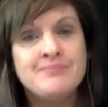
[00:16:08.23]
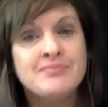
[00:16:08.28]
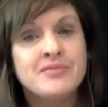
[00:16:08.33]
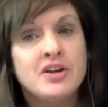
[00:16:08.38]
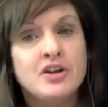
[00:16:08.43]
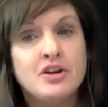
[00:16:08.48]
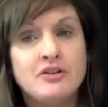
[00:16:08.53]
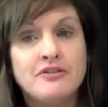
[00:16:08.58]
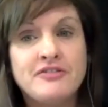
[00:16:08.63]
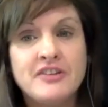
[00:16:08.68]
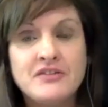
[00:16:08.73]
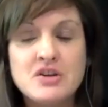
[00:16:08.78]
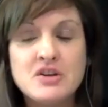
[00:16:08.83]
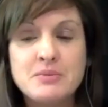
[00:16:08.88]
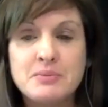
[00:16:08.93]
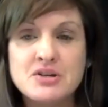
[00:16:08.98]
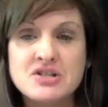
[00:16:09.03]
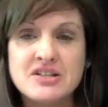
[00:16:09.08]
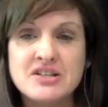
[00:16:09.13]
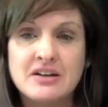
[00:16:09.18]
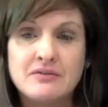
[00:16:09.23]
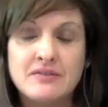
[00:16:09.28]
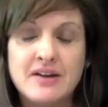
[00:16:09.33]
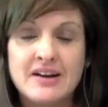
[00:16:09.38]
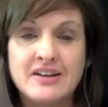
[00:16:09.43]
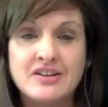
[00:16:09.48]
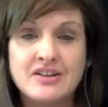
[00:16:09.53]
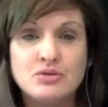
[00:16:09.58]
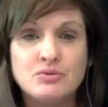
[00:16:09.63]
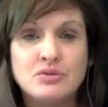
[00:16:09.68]
50% ready
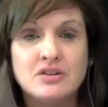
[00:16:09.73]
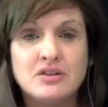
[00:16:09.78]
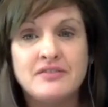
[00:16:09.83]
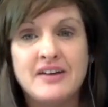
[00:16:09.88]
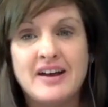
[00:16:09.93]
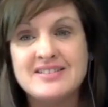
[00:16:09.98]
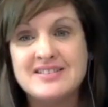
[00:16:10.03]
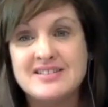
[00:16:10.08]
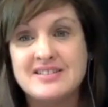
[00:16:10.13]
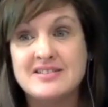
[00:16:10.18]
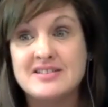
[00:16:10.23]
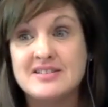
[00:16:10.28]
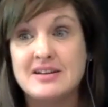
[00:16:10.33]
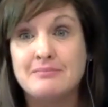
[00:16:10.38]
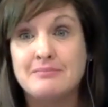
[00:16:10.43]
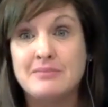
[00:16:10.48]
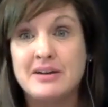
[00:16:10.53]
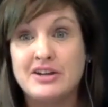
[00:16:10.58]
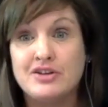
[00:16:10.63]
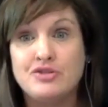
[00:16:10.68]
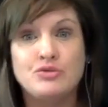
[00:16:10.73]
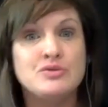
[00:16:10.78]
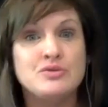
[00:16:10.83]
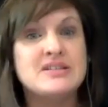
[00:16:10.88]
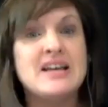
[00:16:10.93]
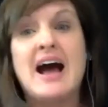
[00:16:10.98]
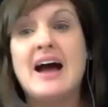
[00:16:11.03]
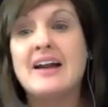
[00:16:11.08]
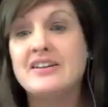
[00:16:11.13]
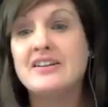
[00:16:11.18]
to invest is somebody who's
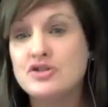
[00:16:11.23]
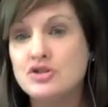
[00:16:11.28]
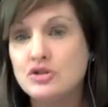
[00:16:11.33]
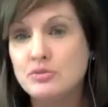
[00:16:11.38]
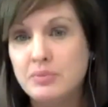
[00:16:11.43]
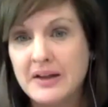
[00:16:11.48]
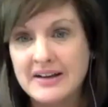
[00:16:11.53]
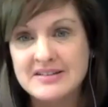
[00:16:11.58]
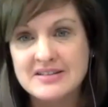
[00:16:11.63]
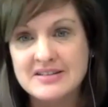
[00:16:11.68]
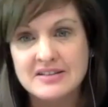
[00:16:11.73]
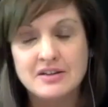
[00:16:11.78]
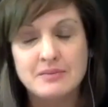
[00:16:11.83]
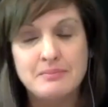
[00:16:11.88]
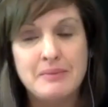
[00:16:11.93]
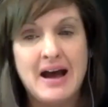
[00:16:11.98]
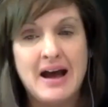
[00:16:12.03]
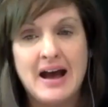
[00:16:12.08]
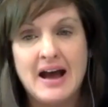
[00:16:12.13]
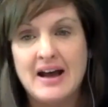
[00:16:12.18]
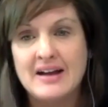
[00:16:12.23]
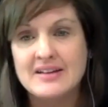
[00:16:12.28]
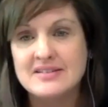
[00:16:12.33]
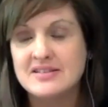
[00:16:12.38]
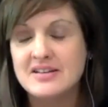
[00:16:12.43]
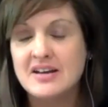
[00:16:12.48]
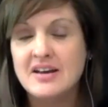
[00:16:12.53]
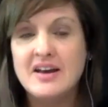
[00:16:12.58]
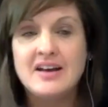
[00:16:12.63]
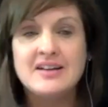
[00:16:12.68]
had a duplex in the past,
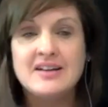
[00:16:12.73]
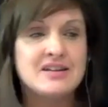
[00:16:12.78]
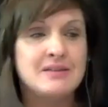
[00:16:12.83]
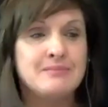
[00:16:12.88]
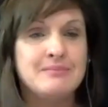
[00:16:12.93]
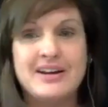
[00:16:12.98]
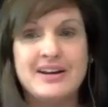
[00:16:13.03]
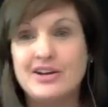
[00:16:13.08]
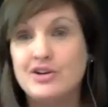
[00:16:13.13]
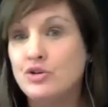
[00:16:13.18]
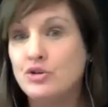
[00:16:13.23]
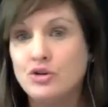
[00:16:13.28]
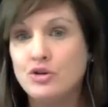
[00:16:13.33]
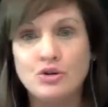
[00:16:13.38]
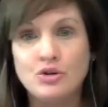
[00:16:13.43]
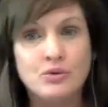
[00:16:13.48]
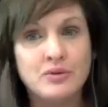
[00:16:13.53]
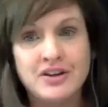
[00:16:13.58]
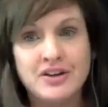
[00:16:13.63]
somebody who,